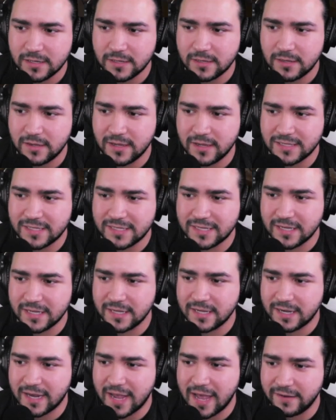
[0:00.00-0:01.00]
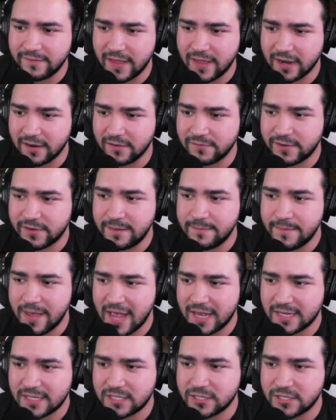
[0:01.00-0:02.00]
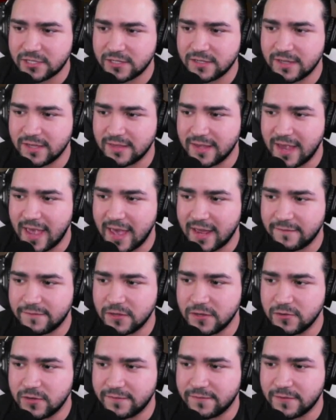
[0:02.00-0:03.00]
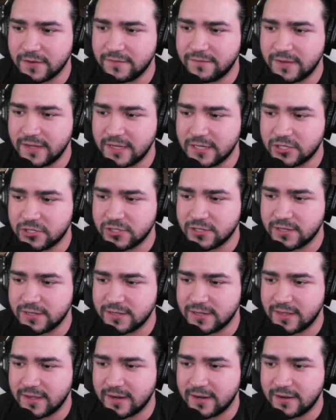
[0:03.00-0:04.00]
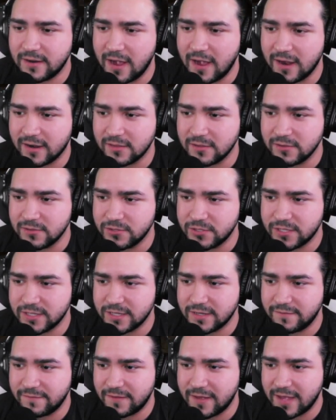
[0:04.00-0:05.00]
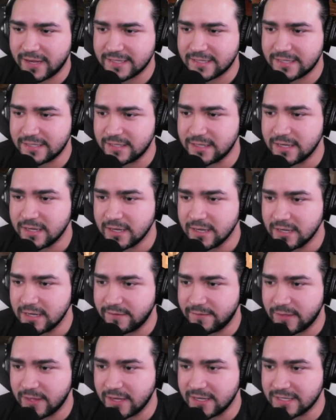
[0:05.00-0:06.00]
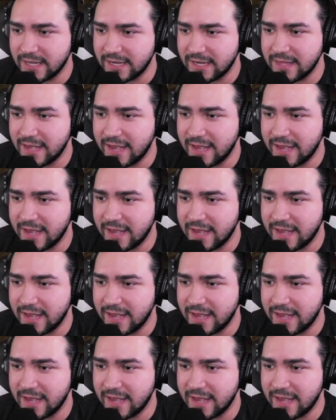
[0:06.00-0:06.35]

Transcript: It's kind of like a remaster that they add a few different features onto there, occlusion effects and different things like that.